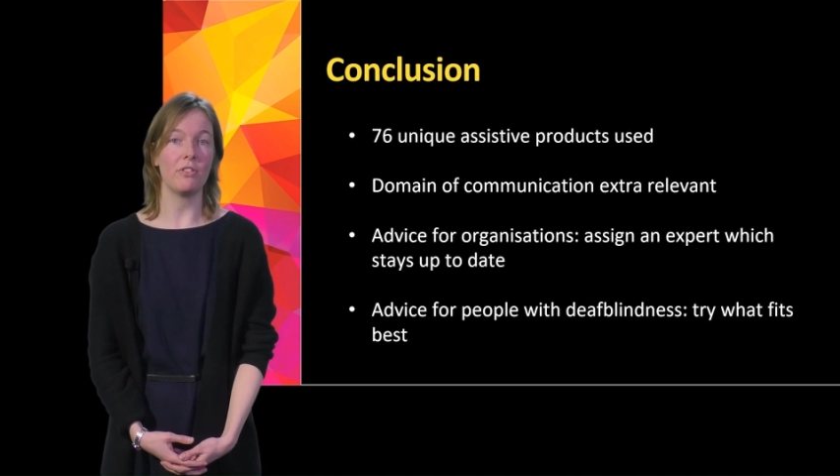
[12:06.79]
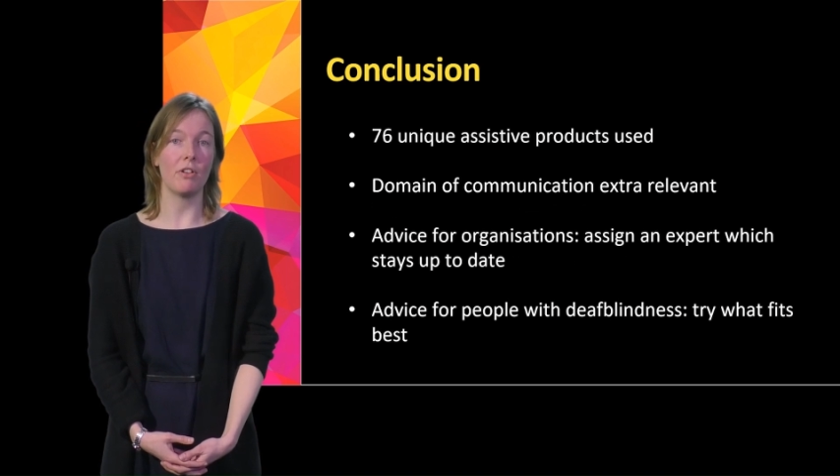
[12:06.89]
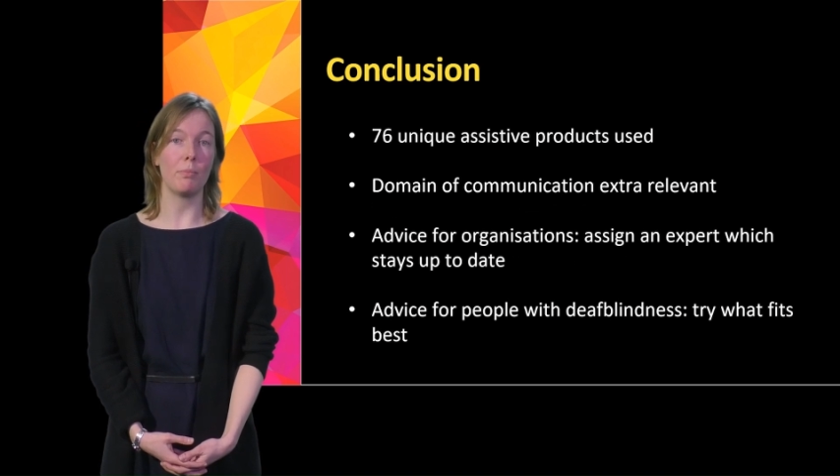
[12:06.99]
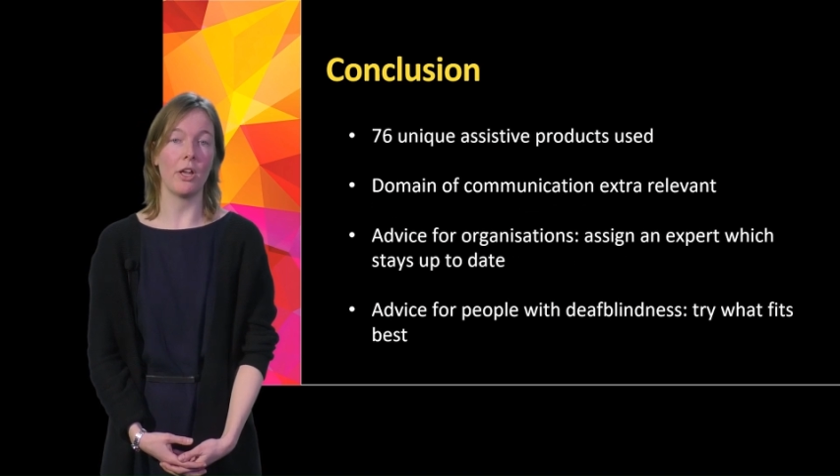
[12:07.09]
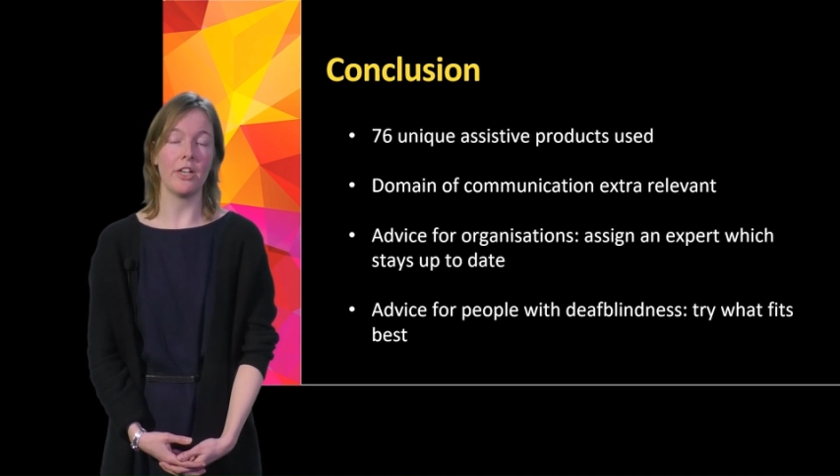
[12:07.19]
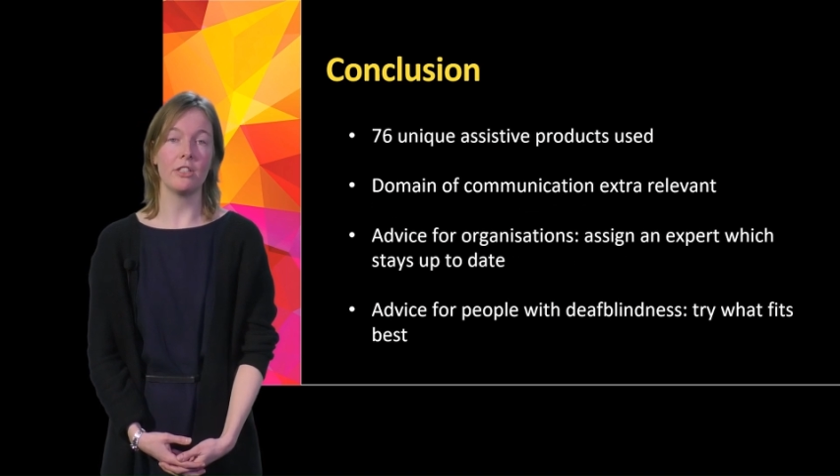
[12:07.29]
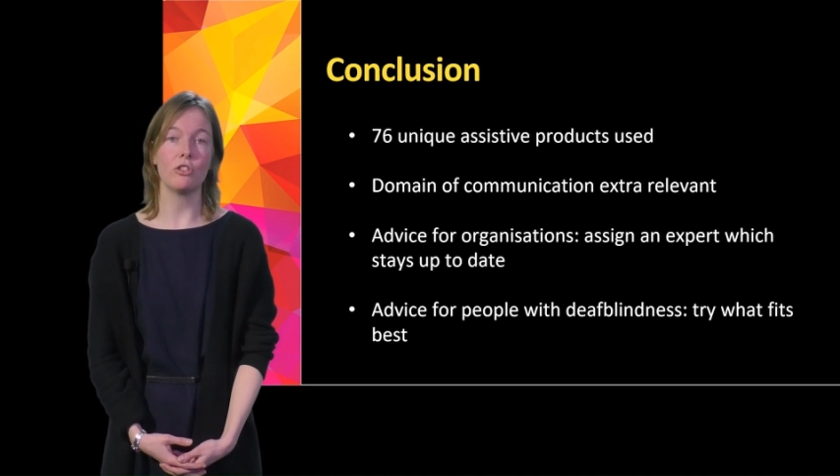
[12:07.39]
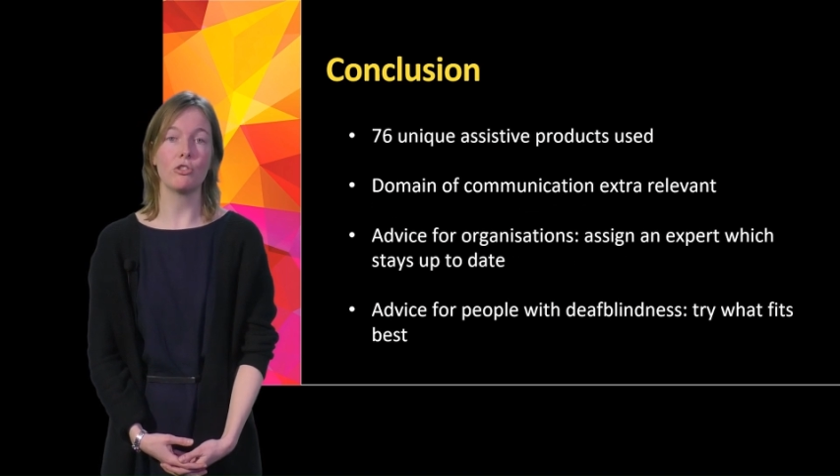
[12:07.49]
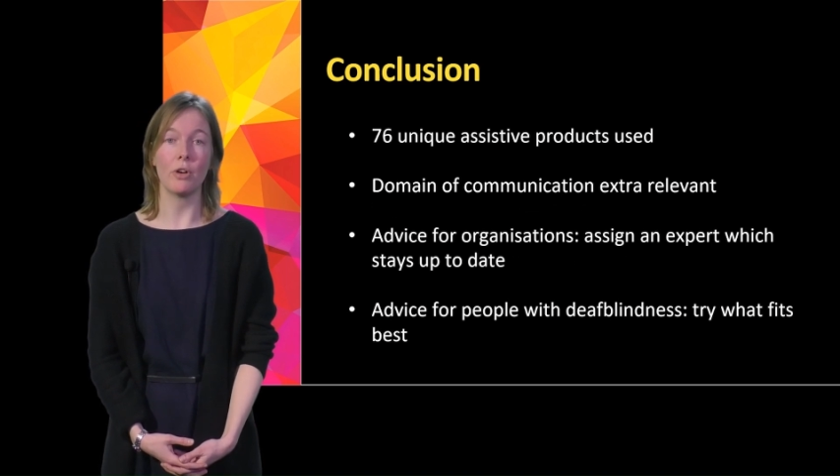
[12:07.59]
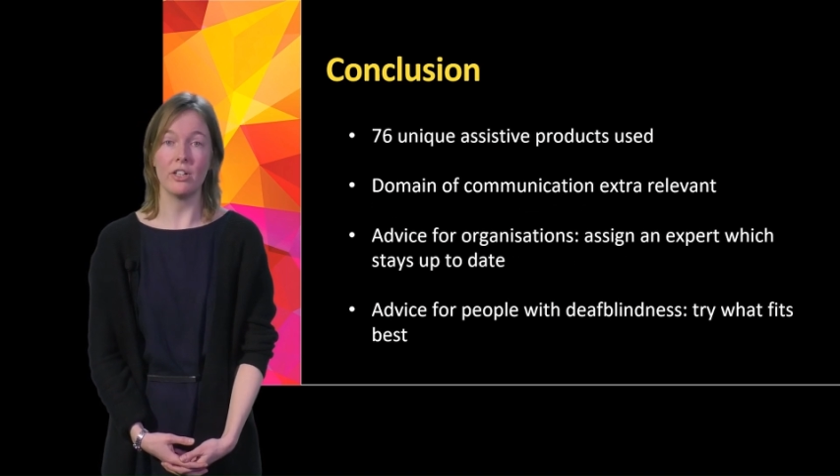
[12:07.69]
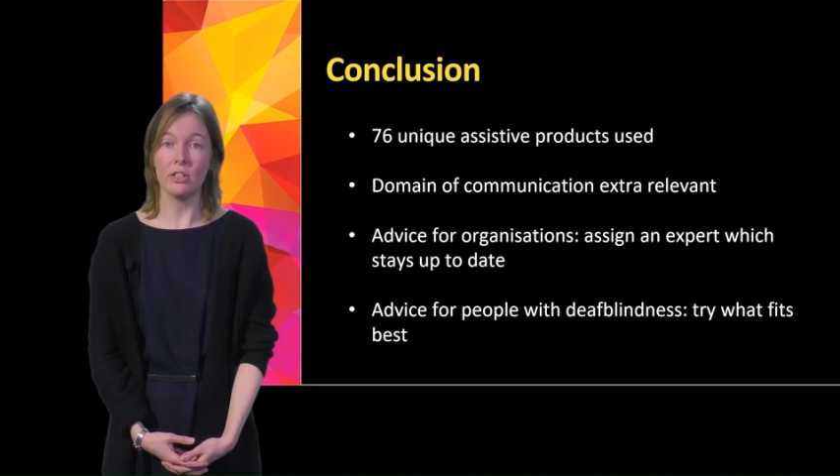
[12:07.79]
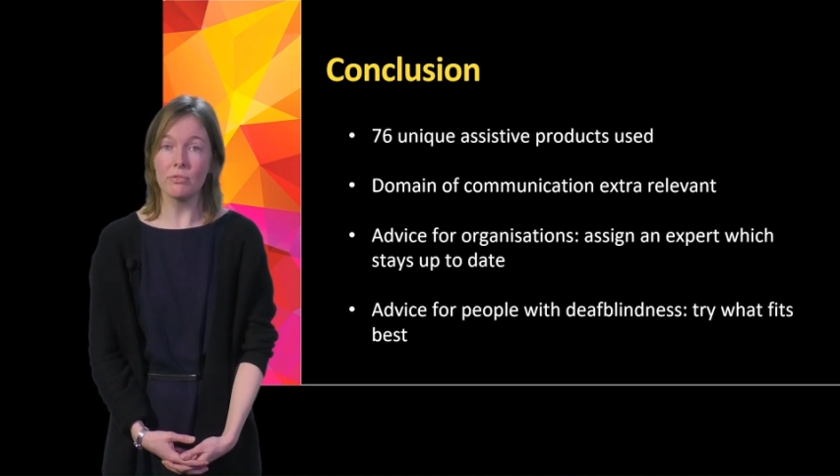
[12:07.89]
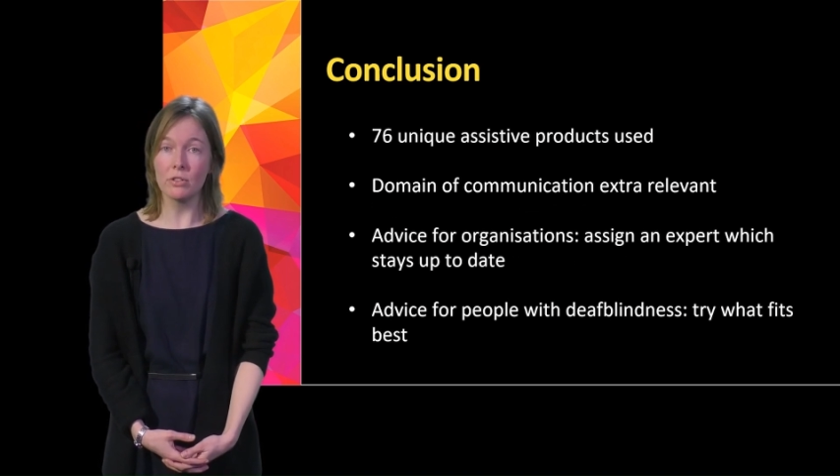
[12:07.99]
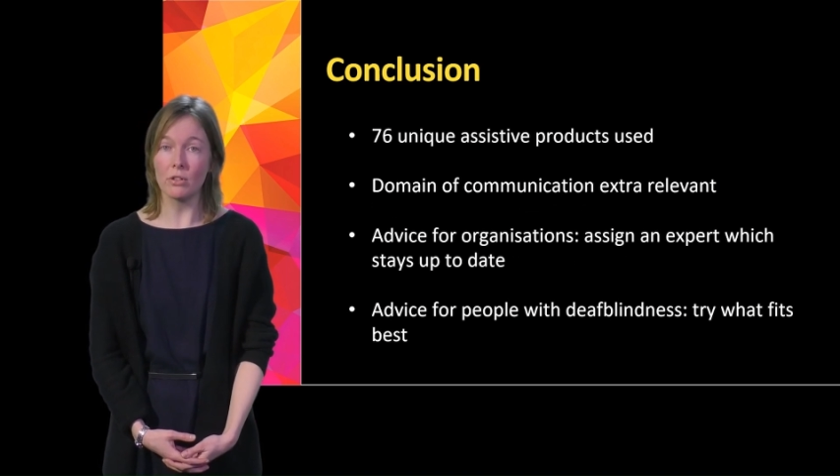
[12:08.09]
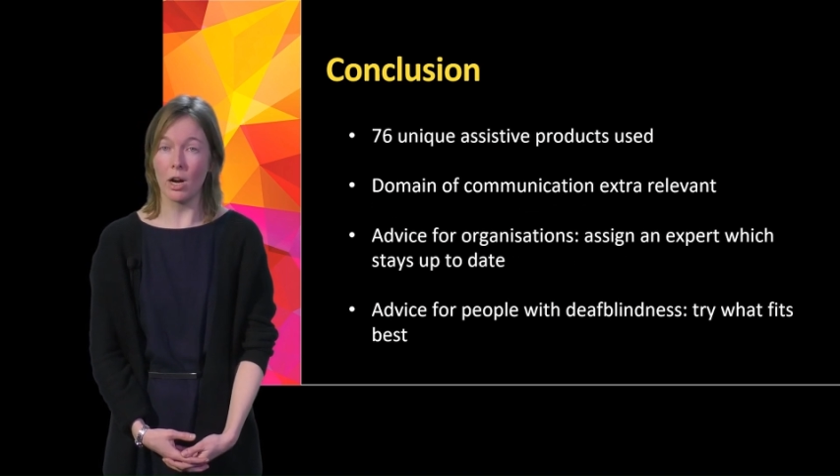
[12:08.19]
deafblindness try different